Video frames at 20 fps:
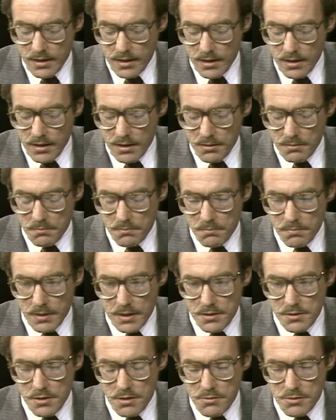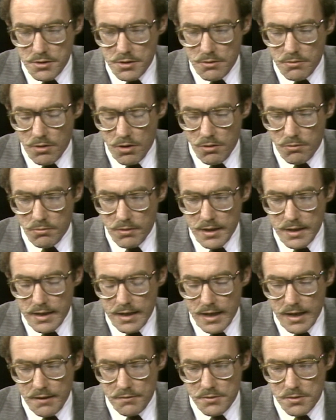but don't you already
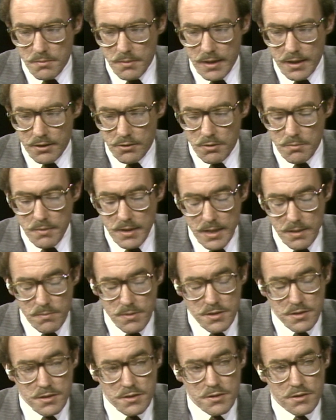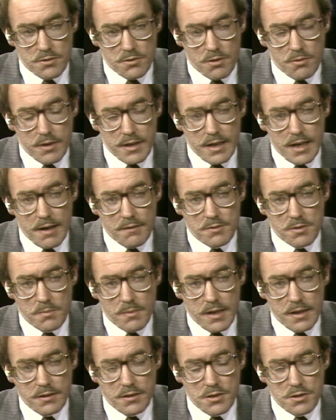have to make, or many businesses already have to make,